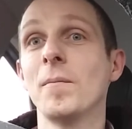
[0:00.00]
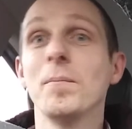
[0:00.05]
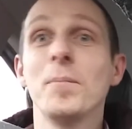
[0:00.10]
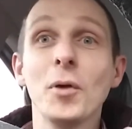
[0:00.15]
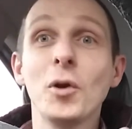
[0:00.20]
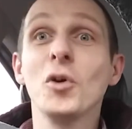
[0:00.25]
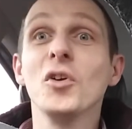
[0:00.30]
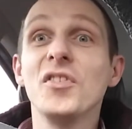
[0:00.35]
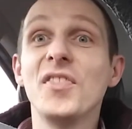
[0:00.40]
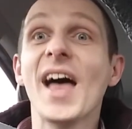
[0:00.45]

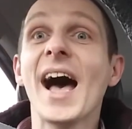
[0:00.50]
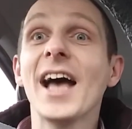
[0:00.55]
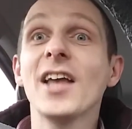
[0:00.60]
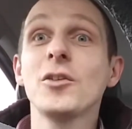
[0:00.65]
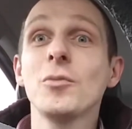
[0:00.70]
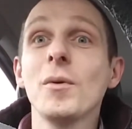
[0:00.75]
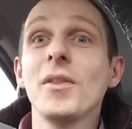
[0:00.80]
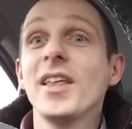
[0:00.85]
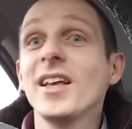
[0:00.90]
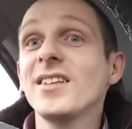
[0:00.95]
Because
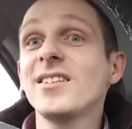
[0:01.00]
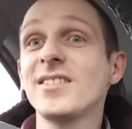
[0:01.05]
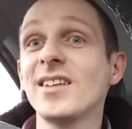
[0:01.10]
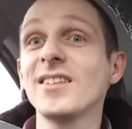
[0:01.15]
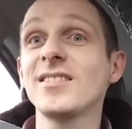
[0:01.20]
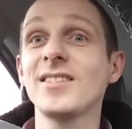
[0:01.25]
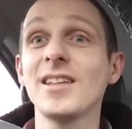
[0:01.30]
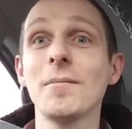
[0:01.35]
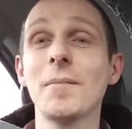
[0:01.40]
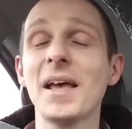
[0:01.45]
that's what this
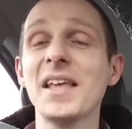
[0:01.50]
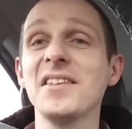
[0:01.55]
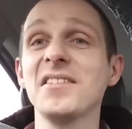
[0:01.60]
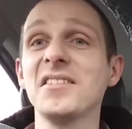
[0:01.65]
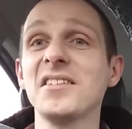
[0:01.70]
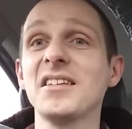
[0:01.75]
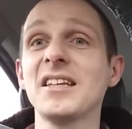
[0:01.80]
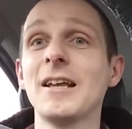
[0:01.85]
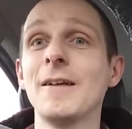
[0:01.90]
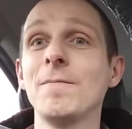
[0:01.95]
system
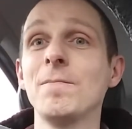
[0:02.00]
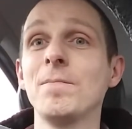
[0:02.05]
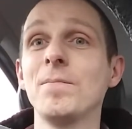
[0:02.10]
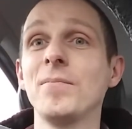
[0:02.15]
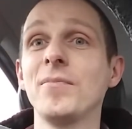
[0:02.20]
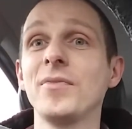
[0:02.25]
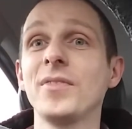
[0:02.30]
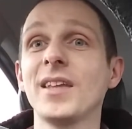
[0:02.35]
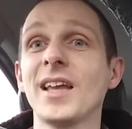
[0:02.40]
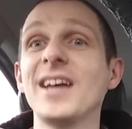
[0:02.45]
is.
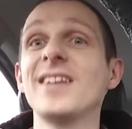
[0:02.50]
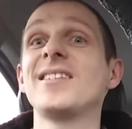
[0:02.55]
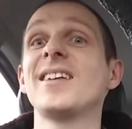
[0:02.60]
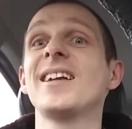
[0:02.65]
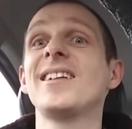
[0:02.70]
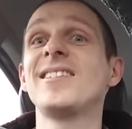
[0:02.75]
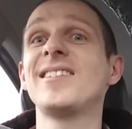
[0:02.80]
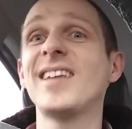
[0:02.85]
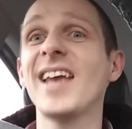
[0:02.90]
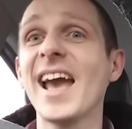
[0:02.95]
It's a
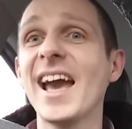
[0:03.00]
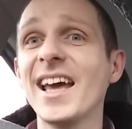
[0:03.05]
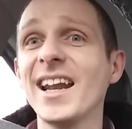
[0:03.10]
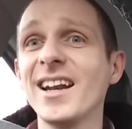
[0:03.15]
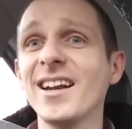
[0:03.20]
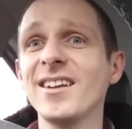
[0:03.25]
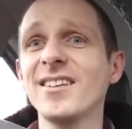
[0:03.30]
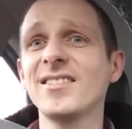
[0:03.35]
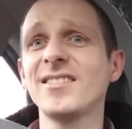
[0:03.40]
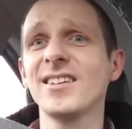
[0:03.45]

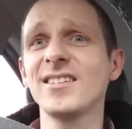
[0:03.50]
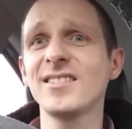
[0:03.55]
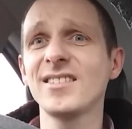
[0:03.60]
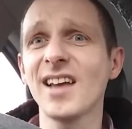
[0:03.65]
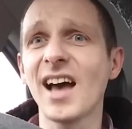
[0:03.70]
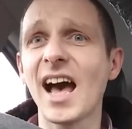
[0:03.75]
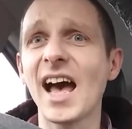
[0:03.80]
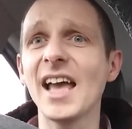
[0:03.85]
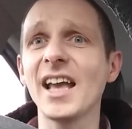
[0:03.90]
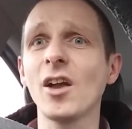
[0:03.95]
terrorist
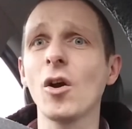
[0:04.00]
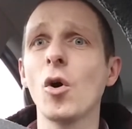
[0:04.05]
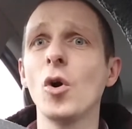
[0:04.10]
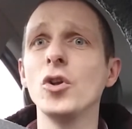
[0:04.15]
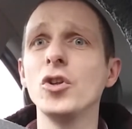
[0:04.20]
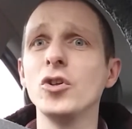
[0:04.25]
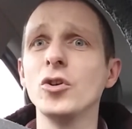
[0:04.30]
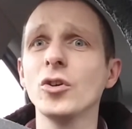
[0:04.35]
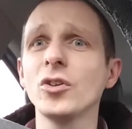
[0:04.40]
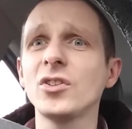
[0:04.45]
attack
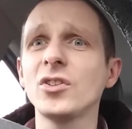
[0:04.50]
on your